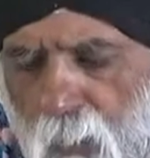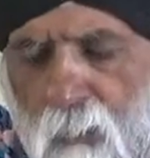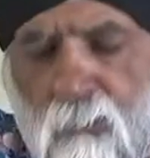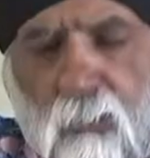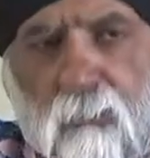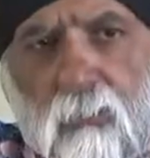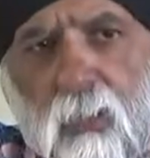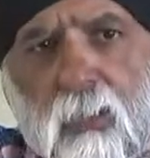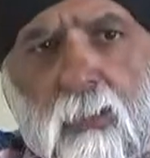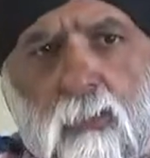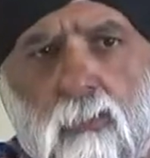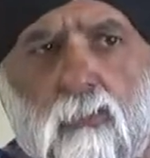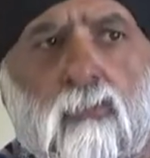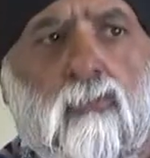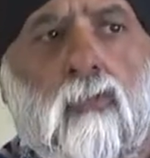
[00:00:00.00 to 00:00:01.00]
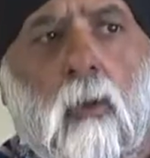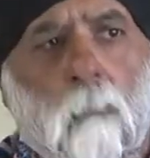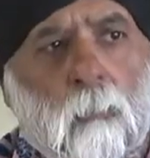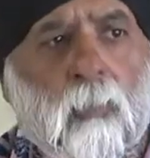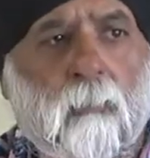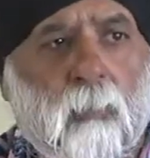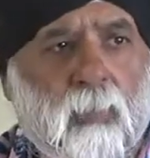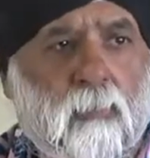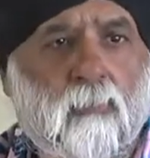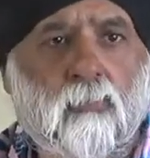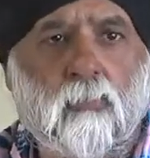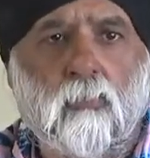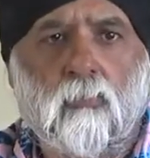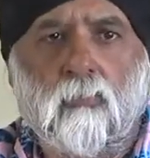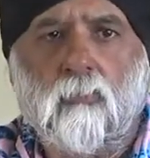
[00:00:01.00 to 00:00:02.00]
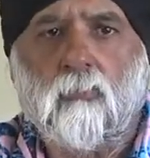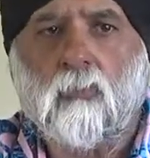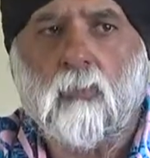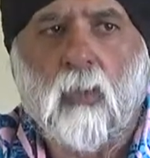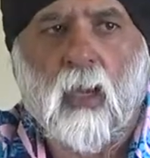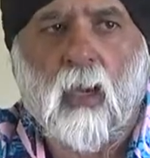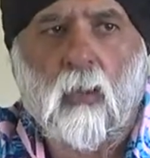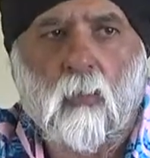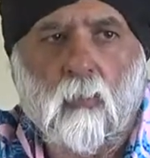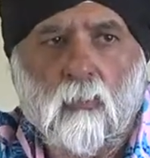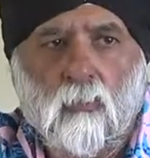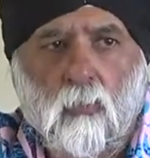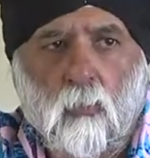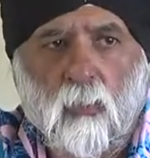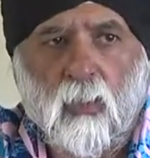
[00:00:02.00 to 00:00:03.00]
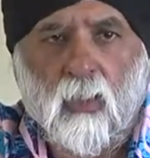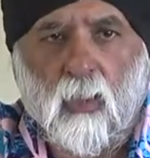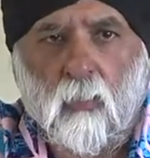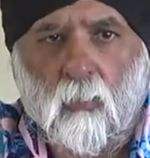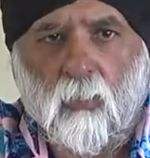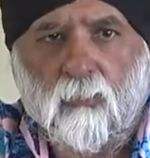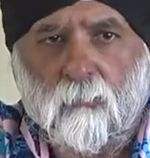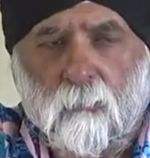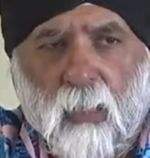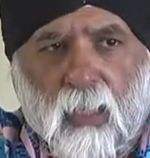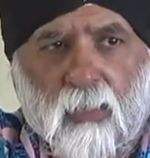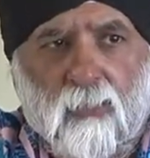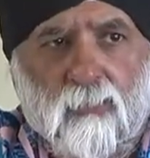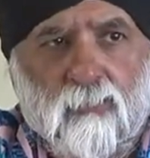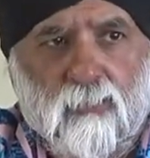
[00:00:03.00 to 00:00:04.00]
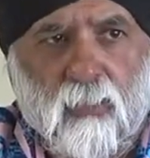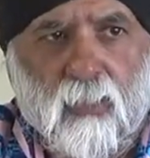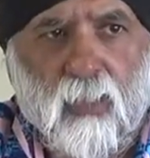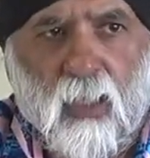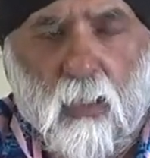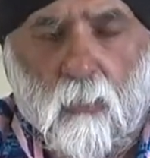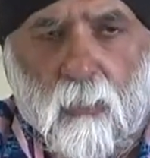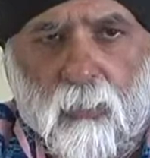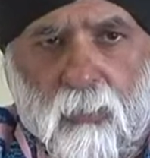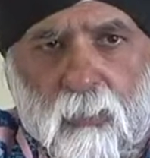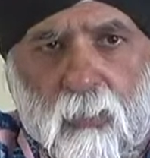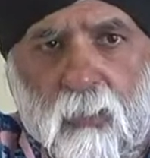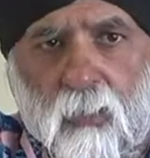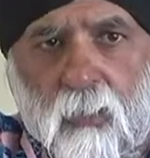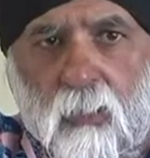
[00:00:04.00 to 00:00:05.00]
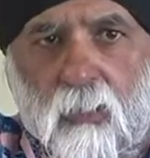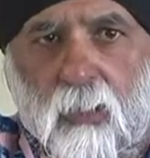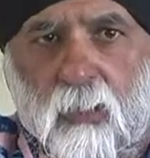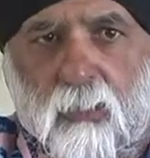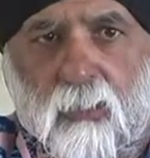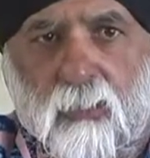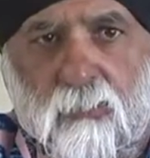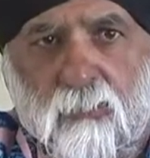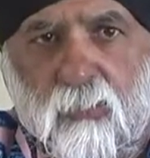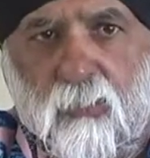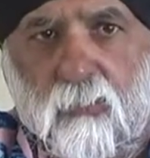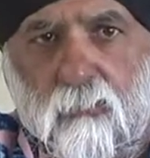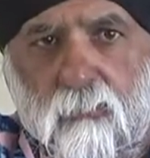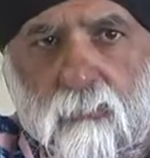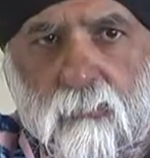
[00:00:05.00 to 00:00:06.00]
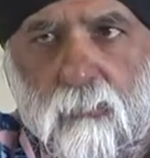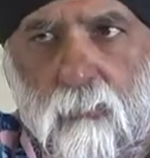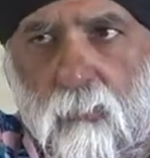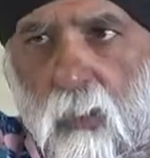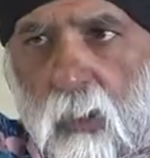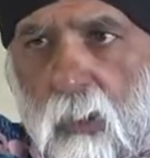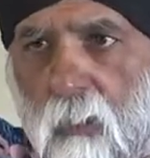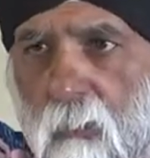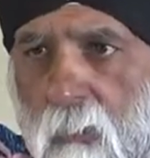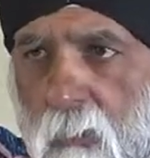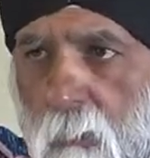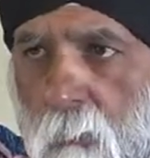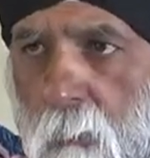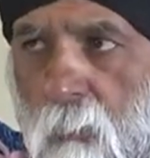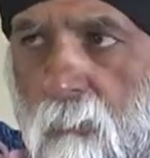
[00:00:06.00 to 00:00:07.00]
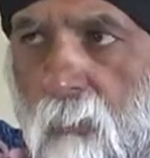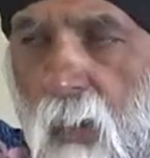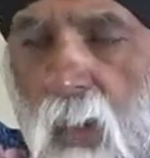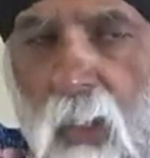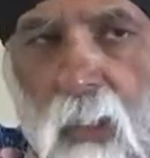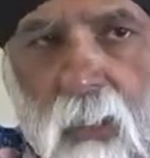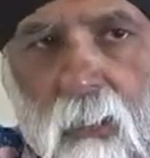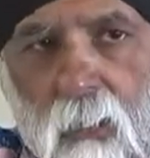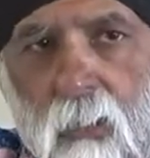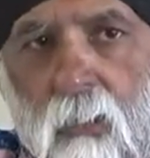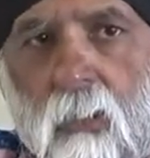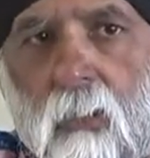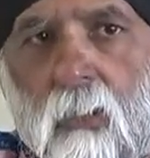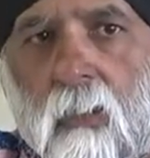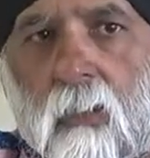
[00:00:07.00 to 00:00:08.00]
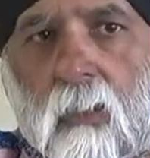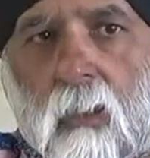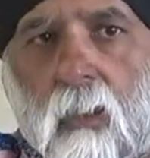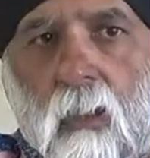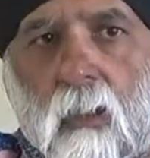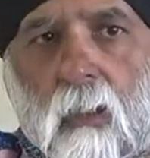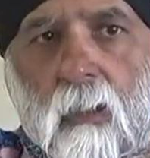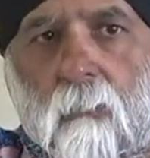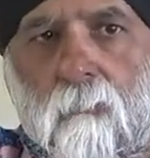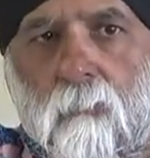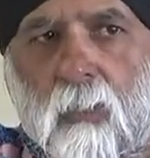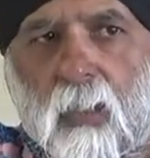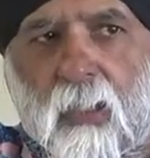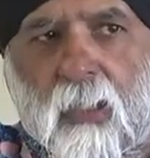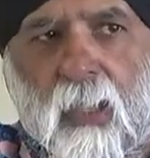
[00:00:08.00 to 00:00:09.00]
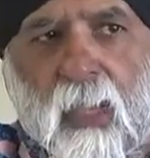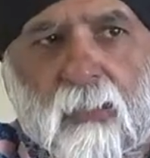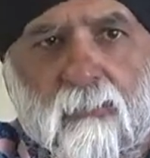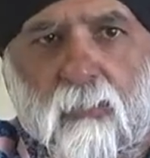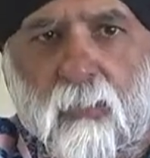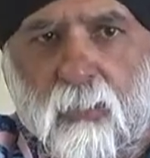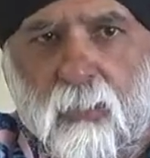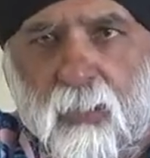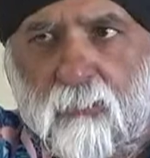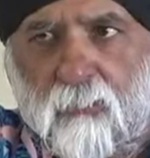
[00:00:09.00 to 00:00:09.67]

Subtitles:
really huge compliment to how Tokelau has managed and how it continues to, provide an excellent